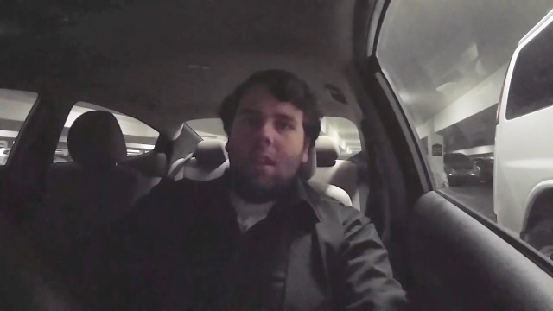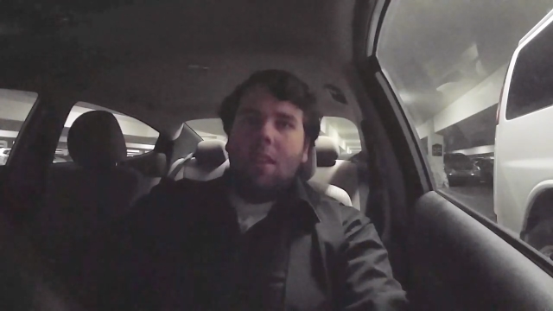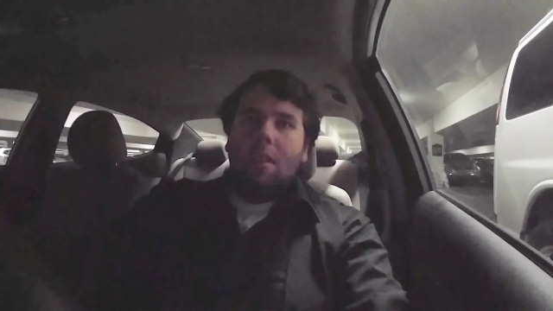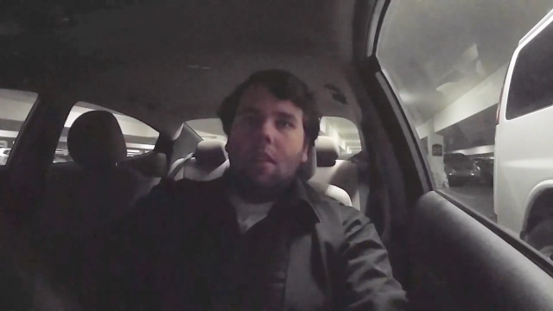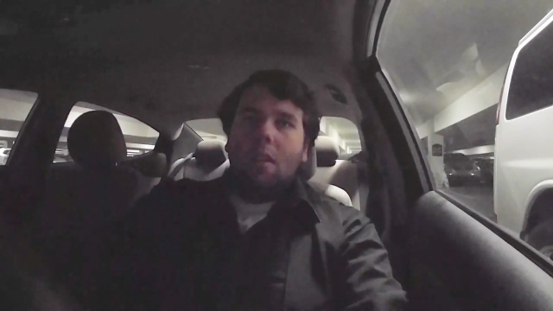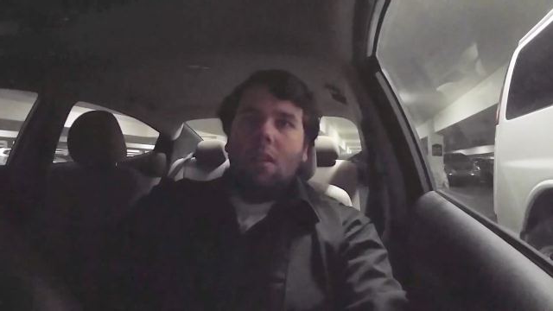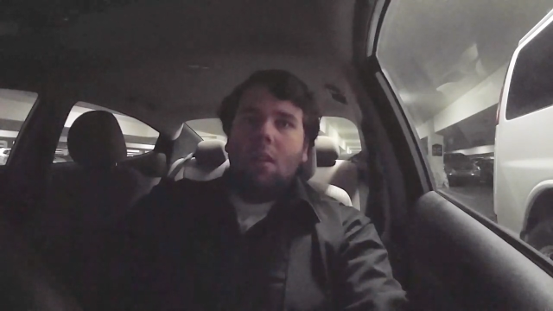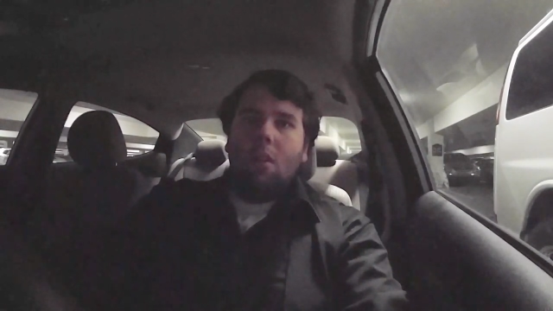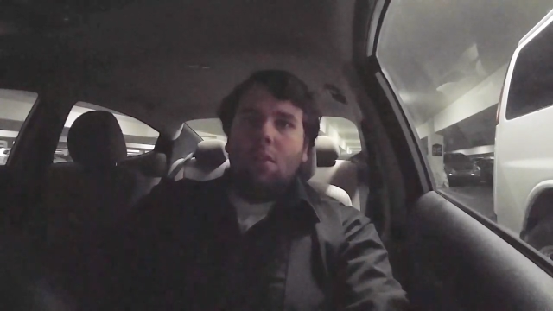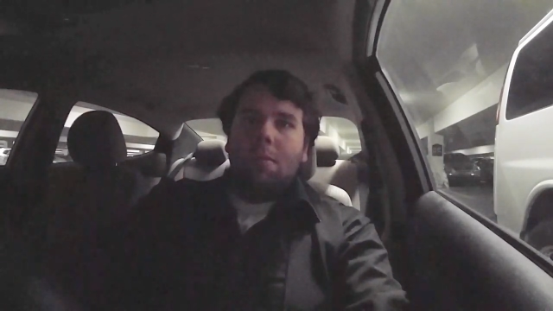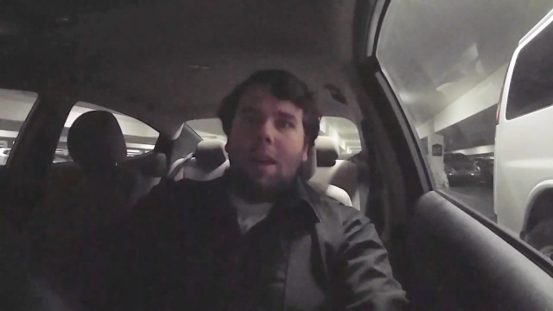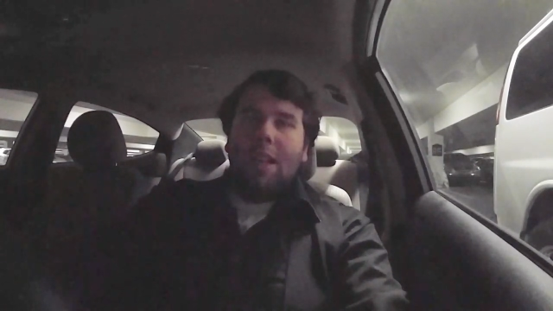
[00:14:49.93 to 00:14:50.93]
Like,
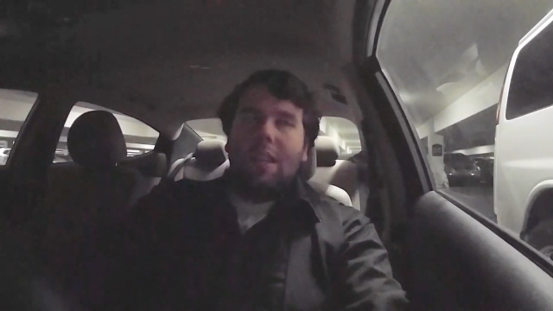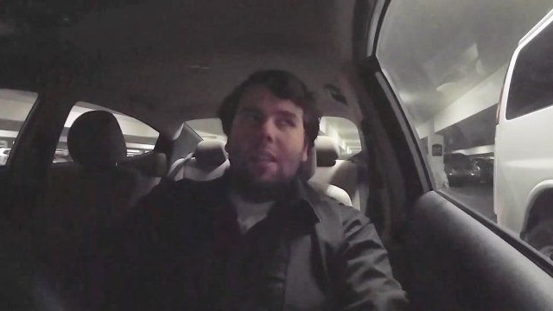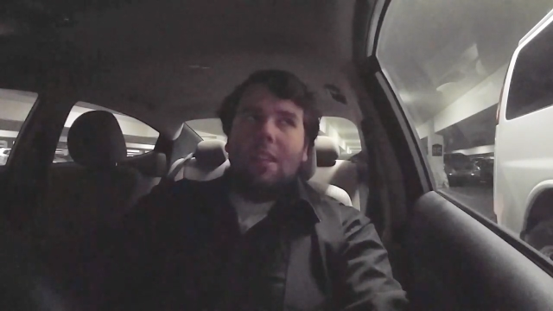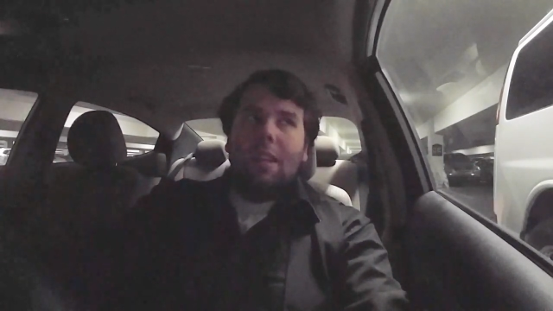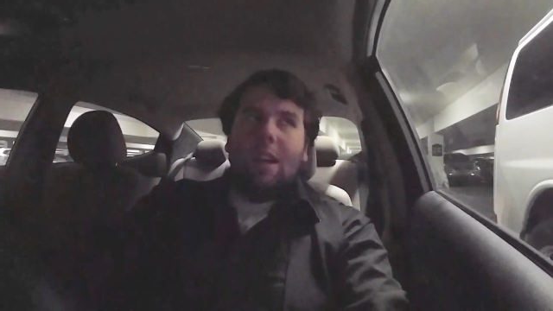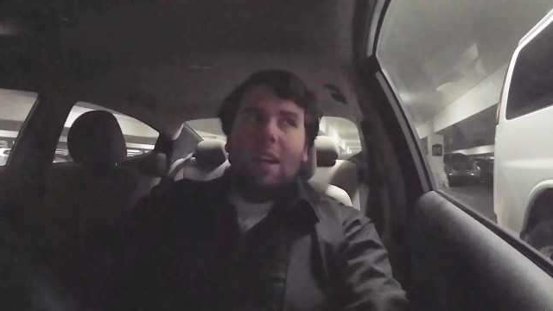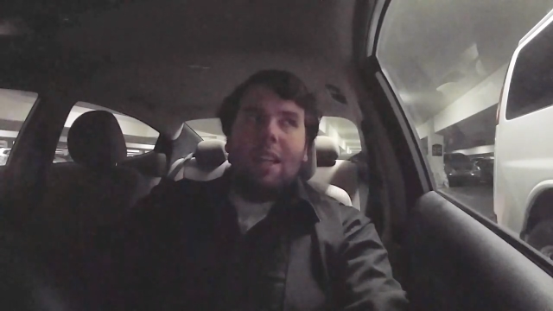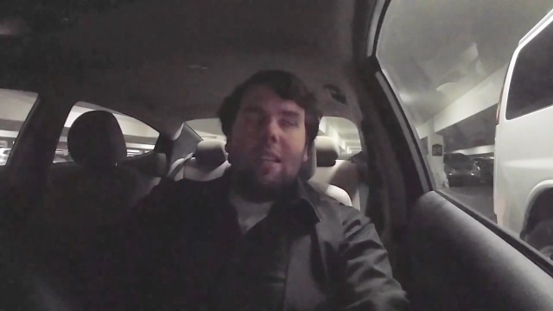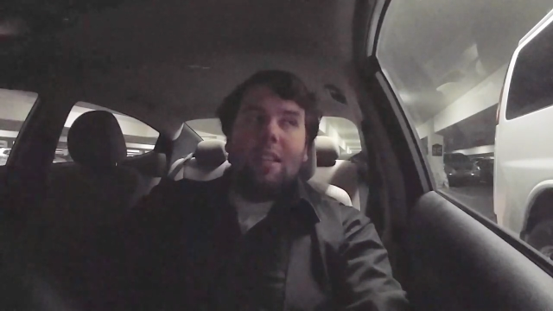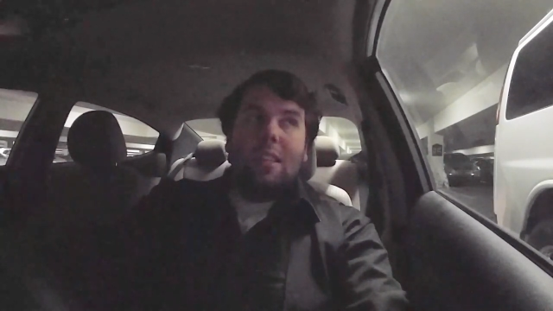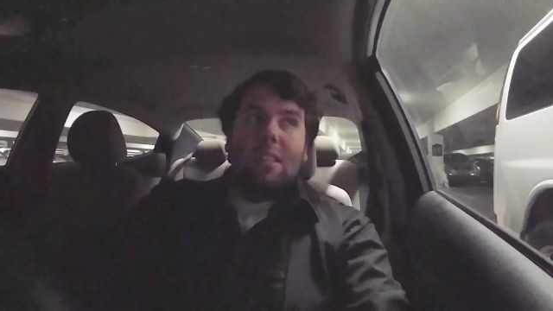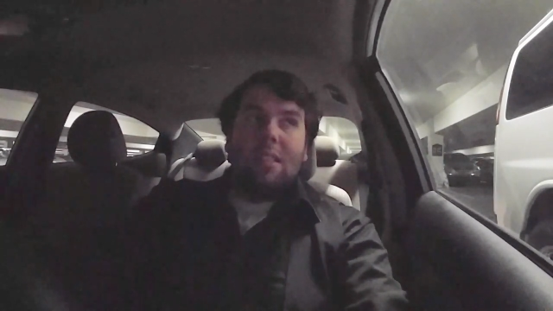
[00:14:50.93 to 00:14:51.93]
oh my
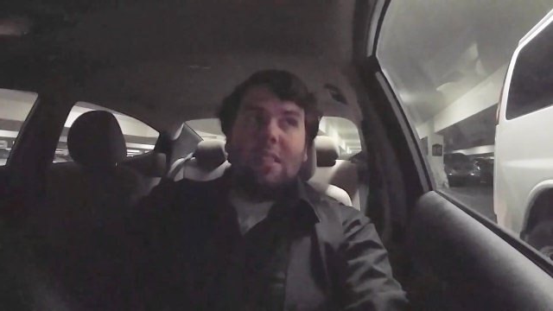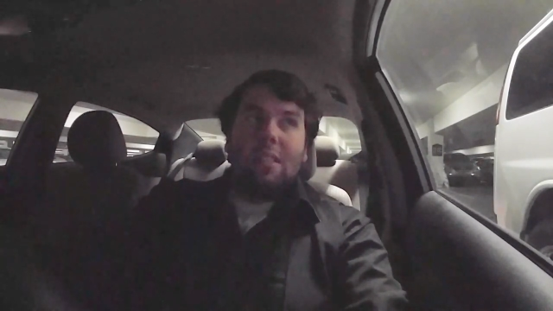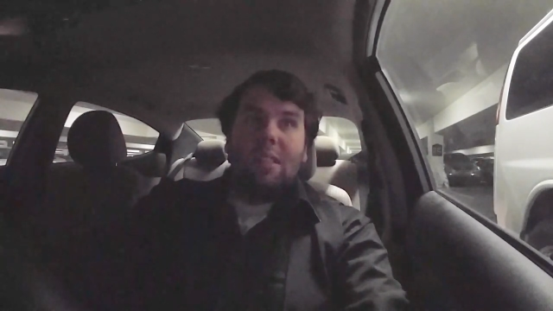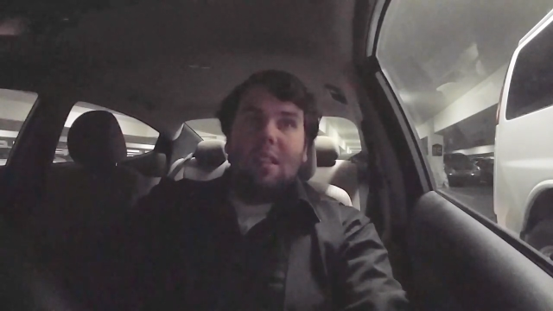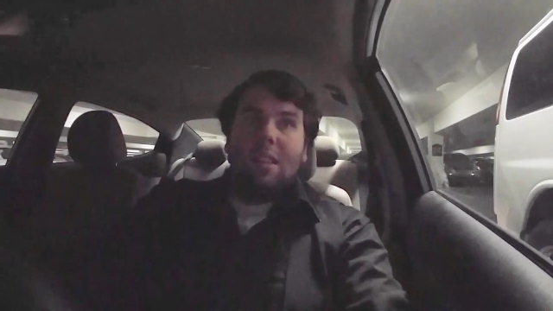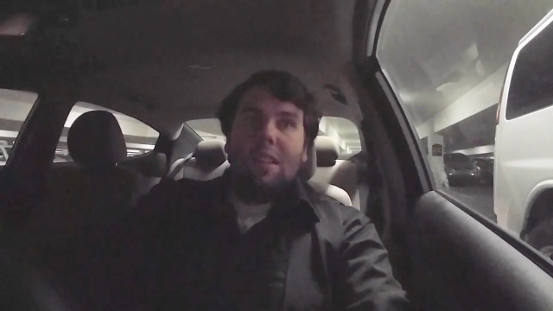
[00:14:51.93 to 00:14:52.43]
god, this